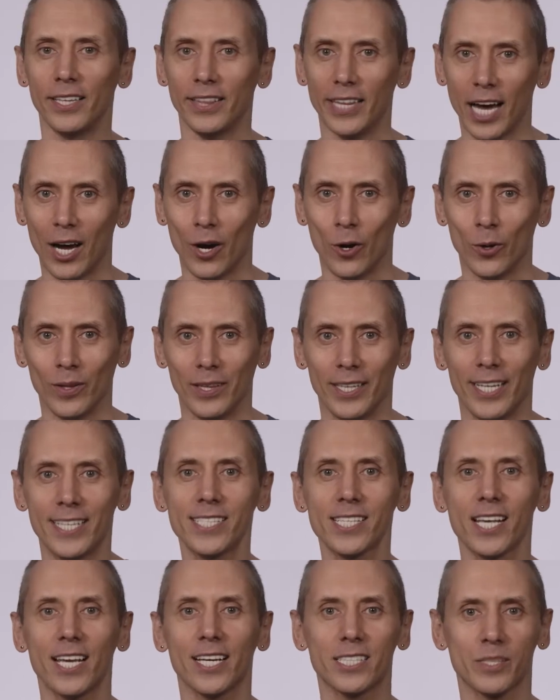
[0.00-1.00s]
Now,
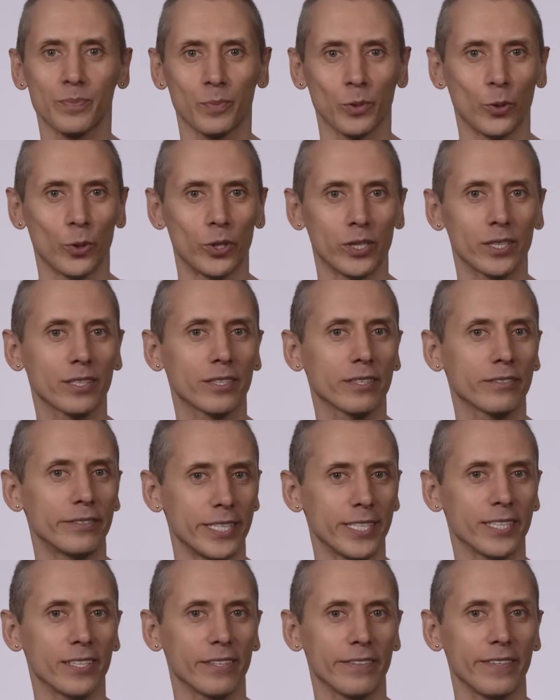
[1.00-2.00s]
let's explore
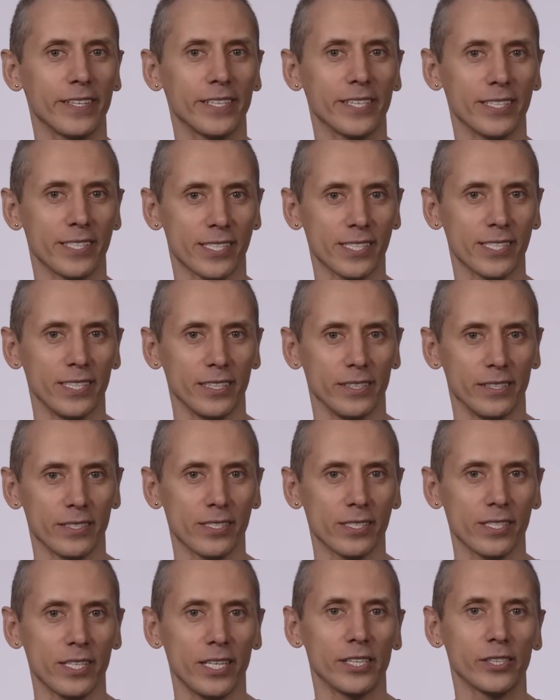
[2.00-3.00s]
critical thinking
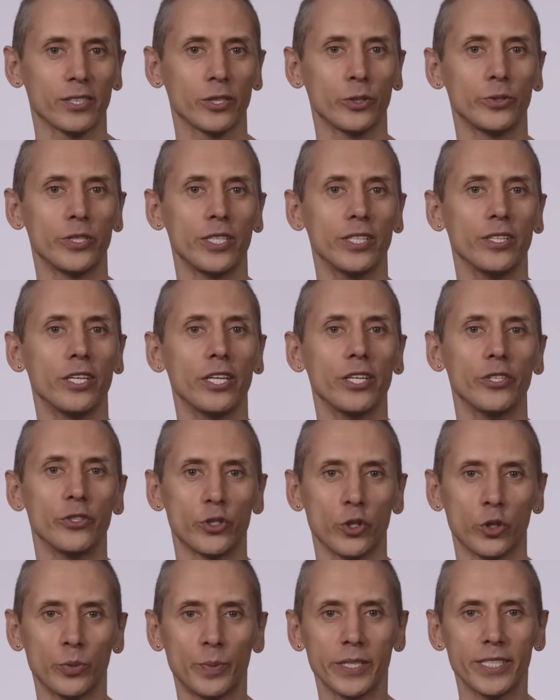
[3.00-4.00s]
skills, including
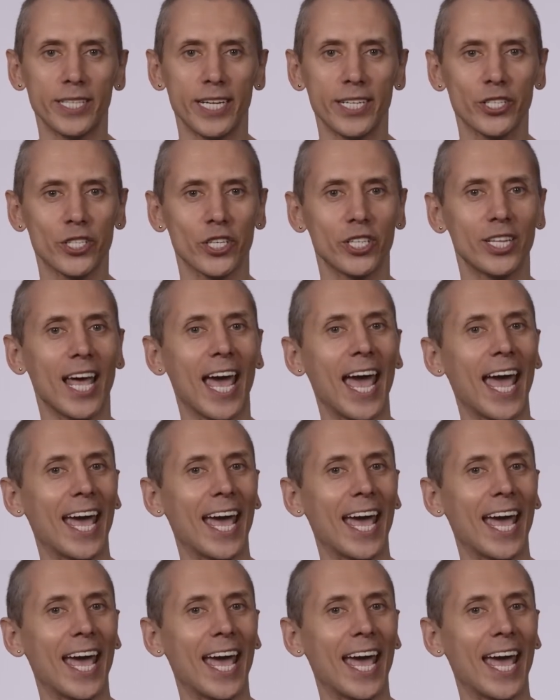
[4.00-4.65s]
interpretation,